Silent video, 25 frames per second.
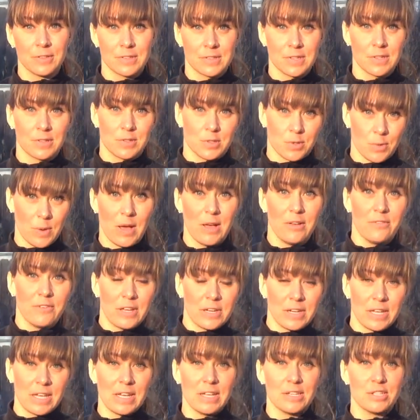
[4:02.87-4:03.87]
so 12
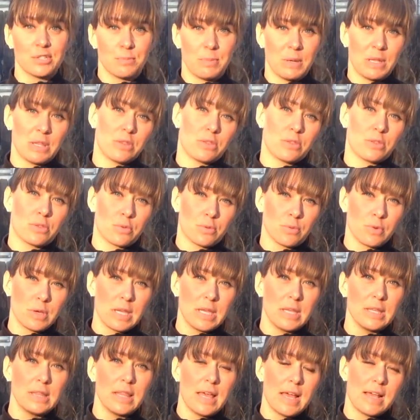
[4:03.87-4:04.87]
on each, but
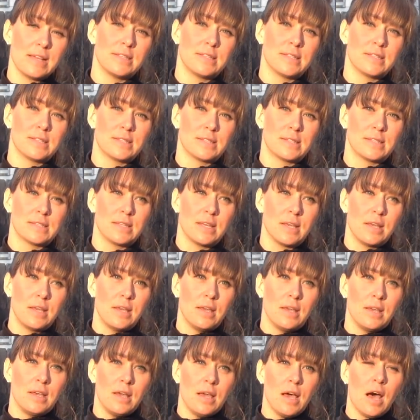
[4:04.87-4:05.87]
3 less
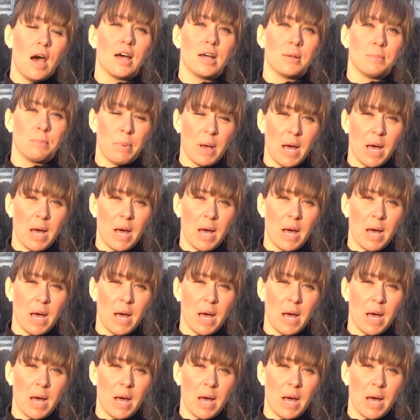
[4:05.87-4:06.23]
on